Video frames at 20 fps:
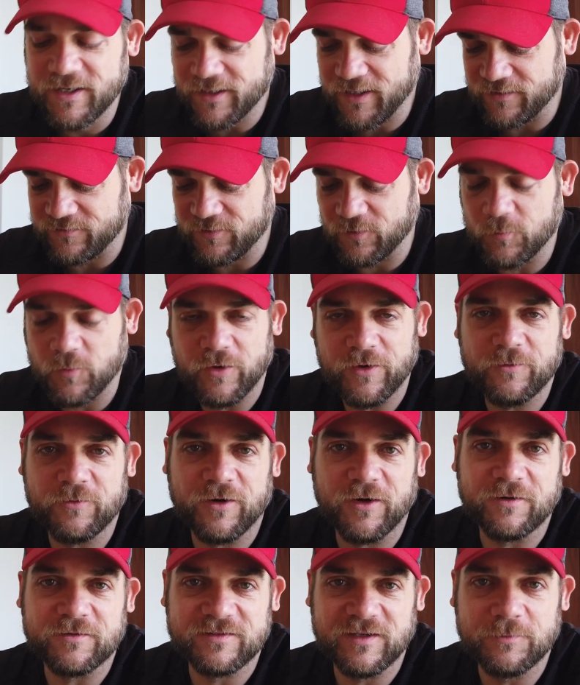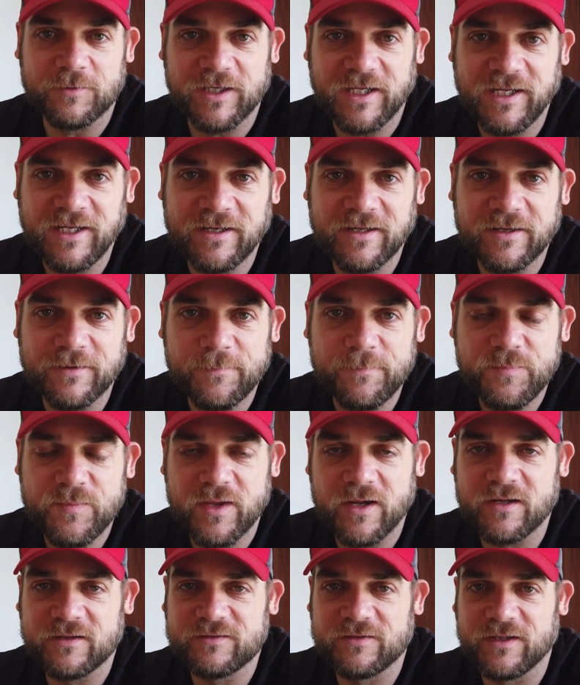get to a point where I was able to eat it.
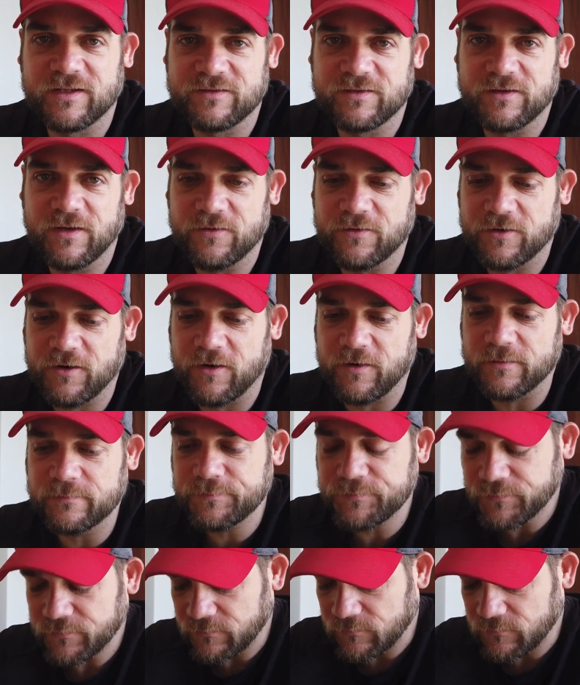So that's another con.